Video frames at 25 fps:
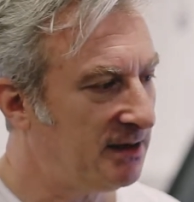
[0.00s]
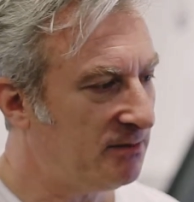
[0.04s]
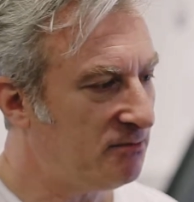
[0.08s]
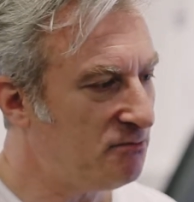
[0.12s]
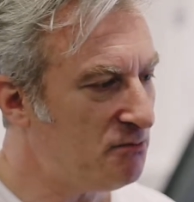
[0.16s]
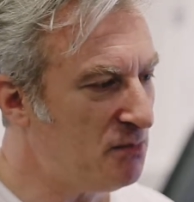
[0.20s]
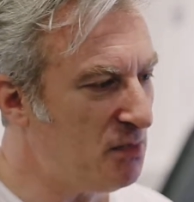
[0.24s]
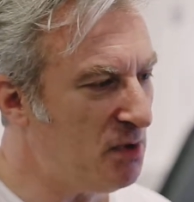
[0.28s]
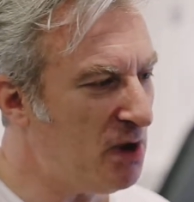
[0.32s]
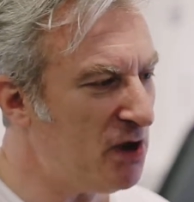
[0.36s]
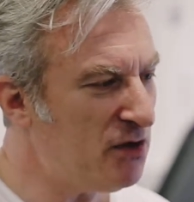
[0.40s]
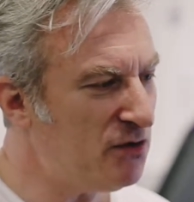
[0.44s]

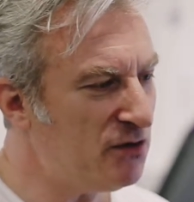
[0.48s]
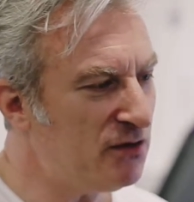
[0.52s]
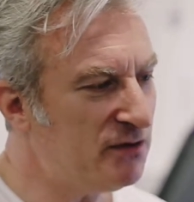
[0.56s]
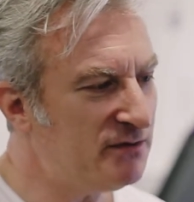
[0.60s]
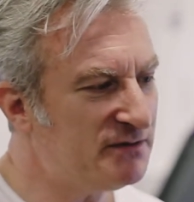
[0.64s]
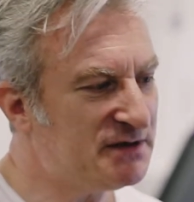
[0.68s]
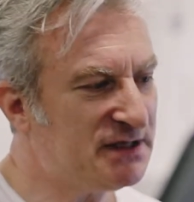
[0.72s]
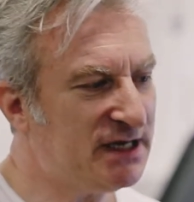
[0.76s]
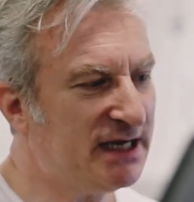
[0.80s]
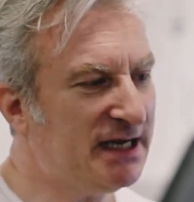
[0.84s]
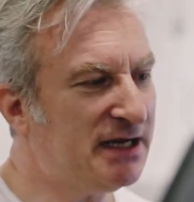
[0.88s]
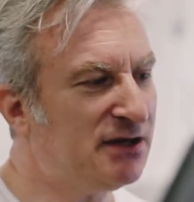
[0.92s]

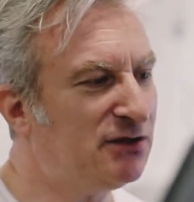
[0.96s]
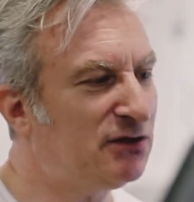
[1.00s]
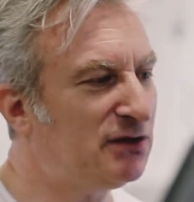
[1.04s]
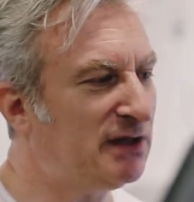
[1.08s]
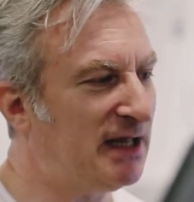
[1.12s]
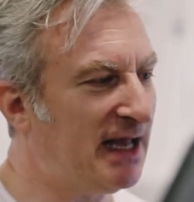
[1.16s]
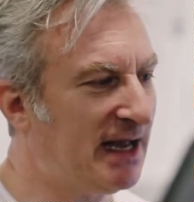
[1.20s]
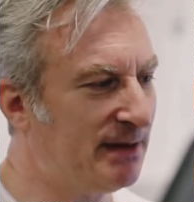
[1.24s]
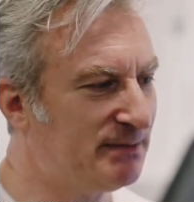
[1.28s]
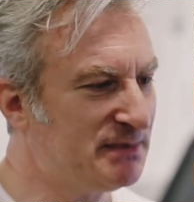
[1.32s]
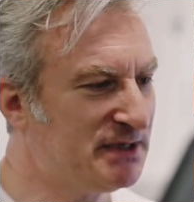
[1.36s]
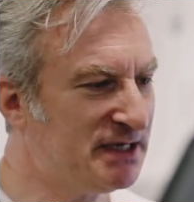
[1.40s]
moves Eagle
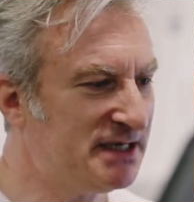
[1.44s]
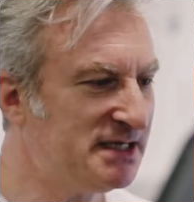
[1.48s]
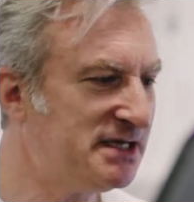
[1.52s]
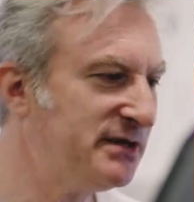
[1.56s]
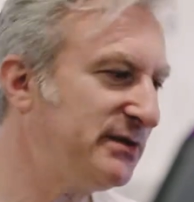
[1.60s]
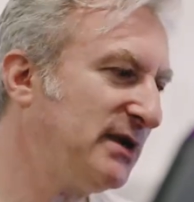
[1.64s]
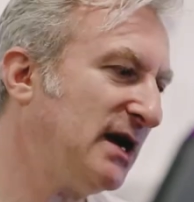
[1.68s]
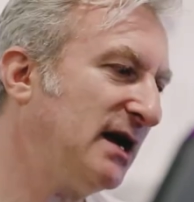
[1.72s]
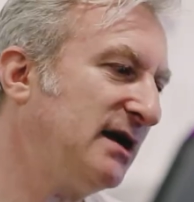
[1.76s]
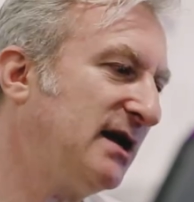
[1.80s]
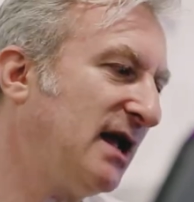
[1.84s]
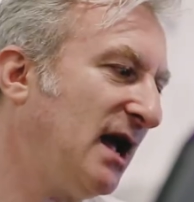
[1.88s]
Labs
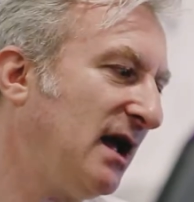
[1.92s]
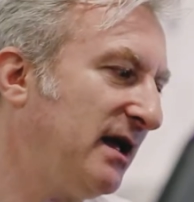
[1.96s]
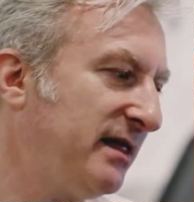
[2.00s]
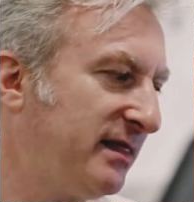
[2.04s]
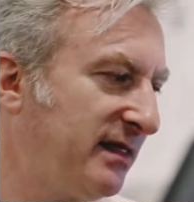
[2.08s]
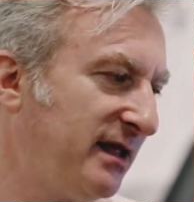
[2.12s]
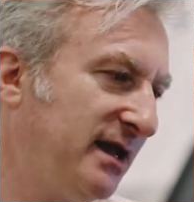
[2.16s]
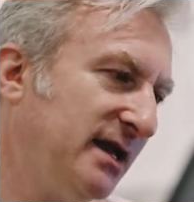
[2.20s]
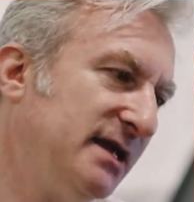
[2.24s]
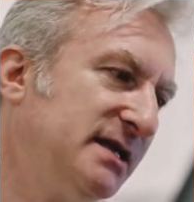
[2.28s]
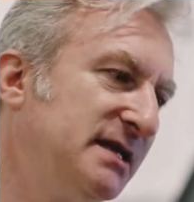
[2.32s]
into, I think,